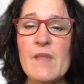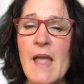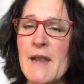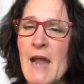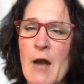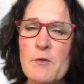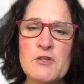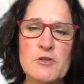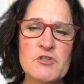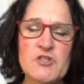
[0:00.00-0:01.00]
And I
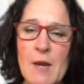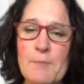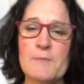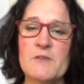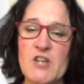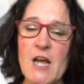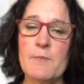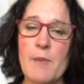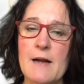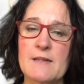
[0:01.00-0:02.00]
would use
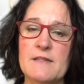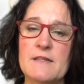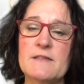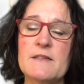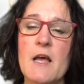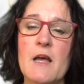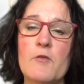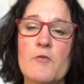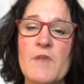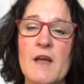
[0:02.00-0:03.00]
check boxes
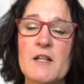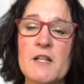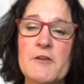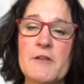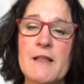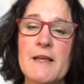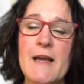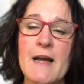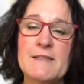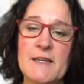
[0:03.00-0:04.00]
that
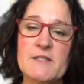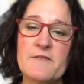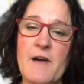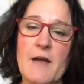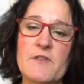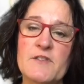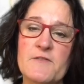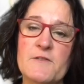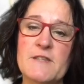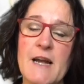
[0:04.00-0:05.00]
clearly identify the
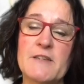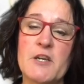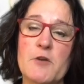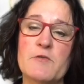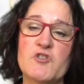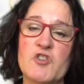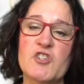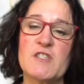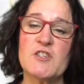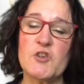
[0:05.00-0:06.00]
different dietary
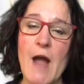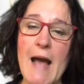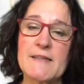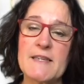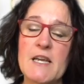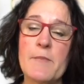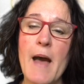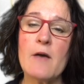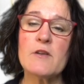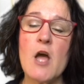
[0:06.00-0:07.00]
restrictions that you're asking
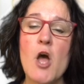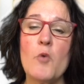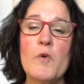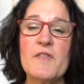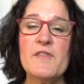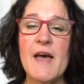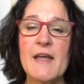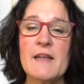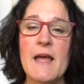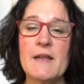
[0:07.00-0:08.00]
about, with
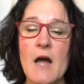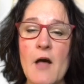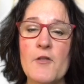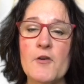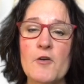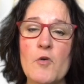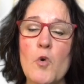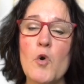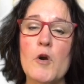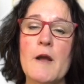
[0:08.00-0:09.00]
then an other,
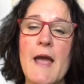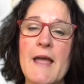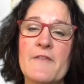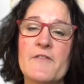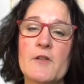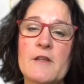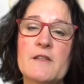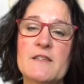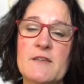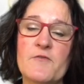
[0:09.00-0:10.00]
or hey, fill in
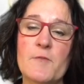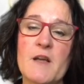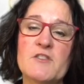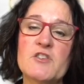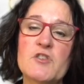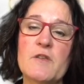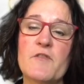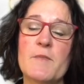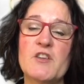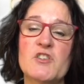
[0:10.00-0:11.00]
this additional
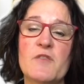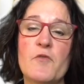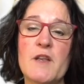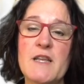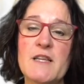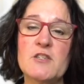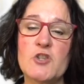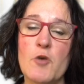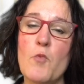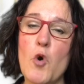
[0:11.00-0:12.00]
information if we need to
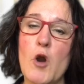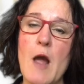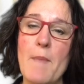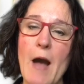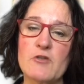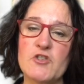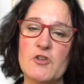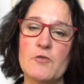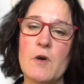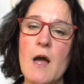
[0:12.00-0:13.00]
know more about
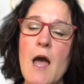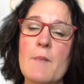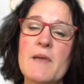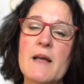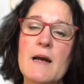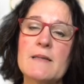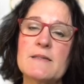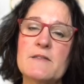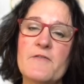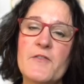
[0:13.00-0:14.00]
you.
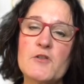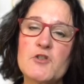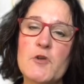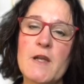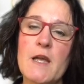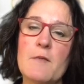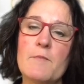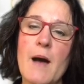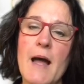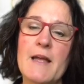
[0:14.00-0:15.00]
Because filtering
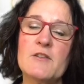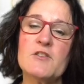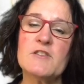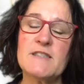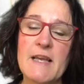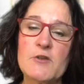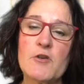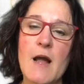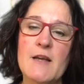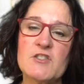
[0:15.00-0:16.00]
it by
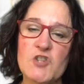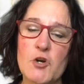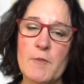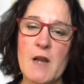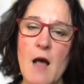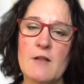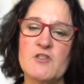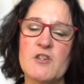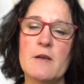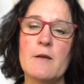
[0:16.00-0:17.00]
standardized
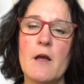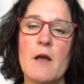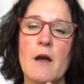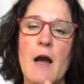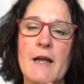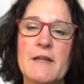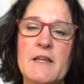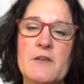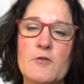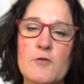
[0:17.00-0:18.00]
terminology, I
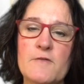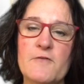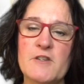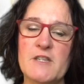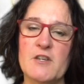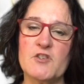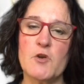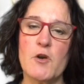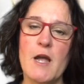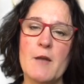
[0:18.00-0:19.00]
need gluten-free dish,
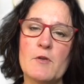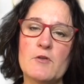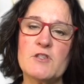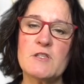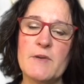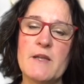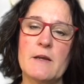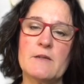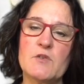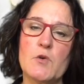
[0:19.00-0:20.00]
or I am allergic to
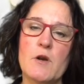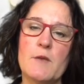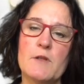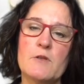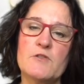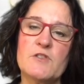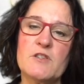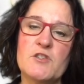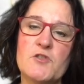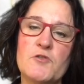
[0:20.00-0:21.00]
peanuts, or I'm
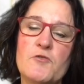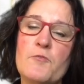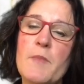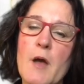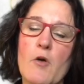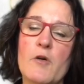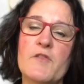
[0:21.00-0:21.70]
allergic to milk.